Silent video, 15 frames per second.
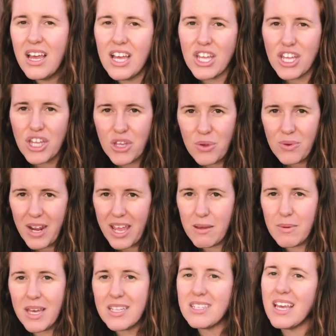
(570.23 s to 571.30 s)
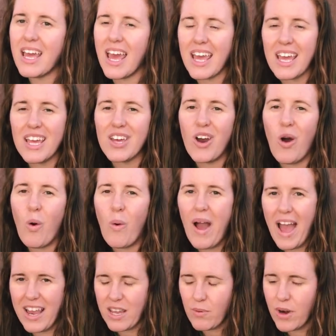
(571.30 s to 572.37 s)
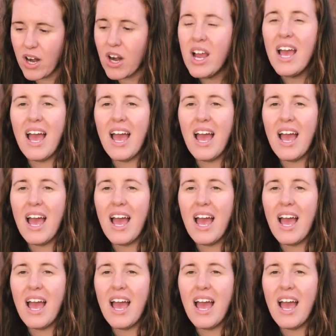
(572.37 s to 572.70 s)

you name it, it can go anywhere.